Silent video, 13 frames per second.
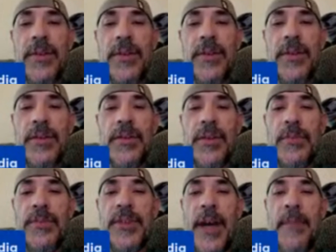
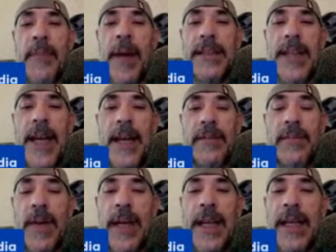YouTube shut my channel.
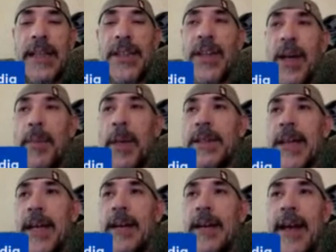Well, they didn't shut my
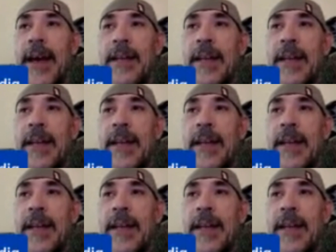channel down.